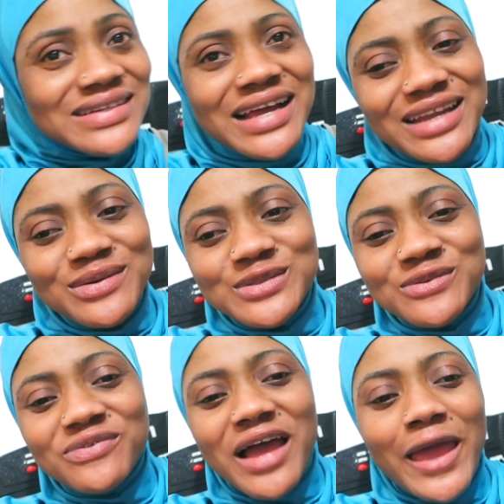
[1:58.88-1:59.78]
get
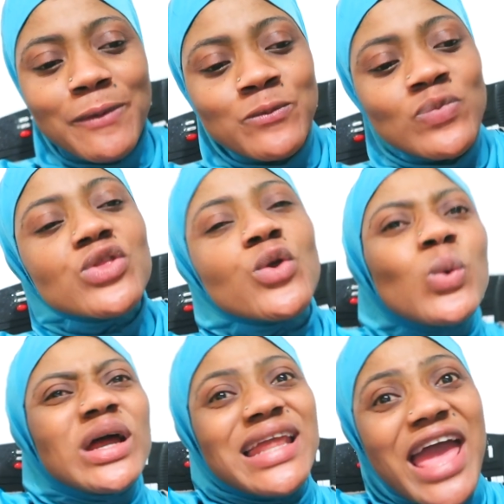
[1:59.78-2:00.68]
notified
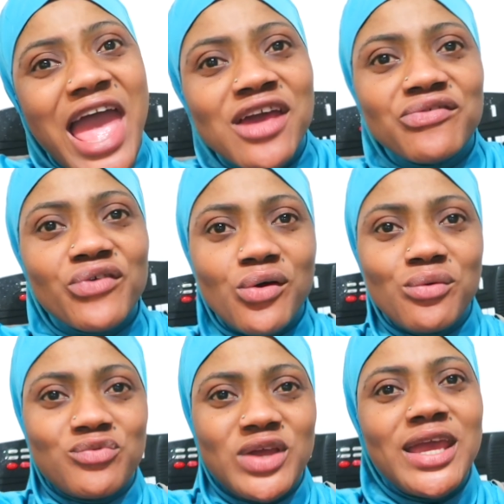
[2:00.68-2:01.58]
whenever
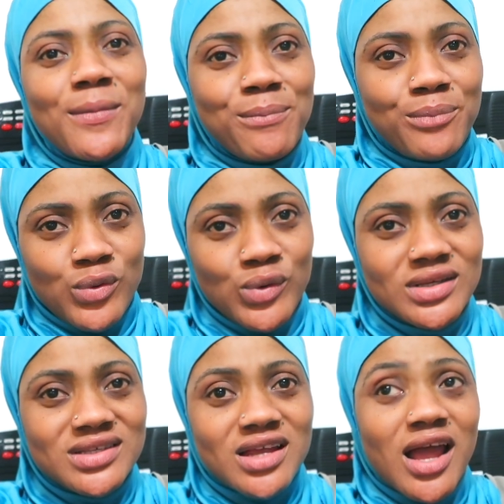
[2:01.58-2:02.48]
we
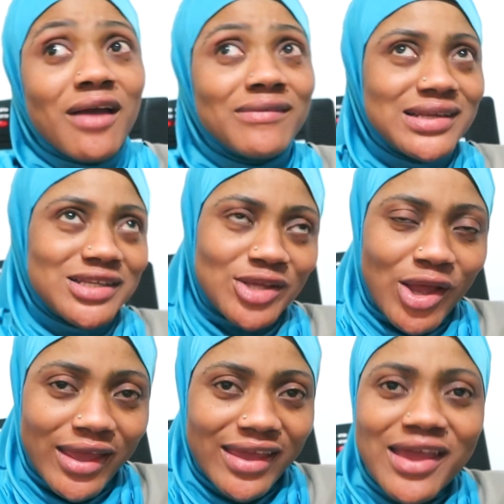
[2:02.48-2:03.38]
post a
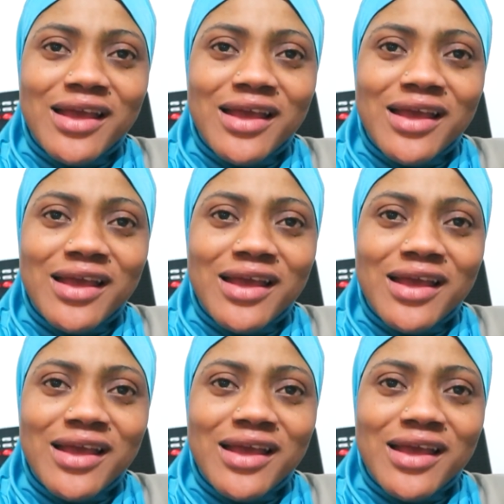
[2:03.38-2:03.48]
video